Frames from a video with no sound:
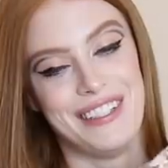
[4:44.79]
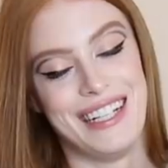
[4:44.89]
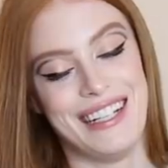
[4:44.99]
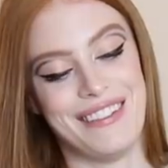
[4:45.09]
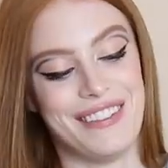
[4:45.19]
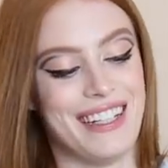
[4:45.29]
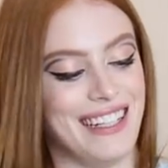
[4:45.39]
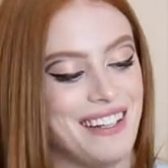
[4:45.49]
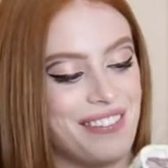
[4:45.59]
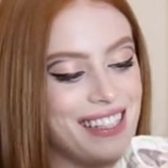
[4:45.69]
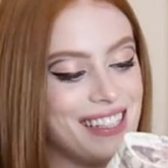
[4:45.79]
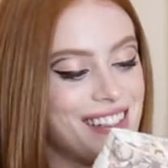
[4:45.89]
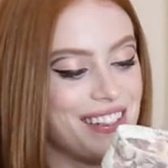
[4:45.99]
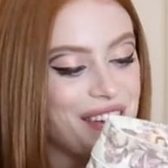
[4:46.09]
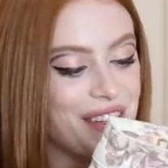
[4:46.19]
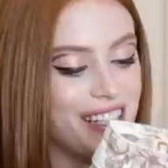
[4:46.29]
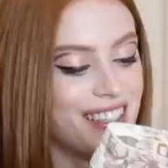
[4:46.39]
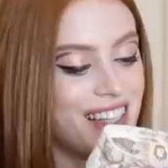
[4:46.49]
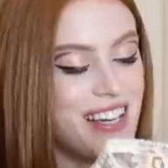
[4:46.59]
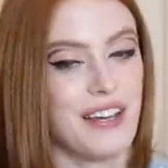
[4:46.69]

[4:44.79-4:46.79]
Really, really love these so much.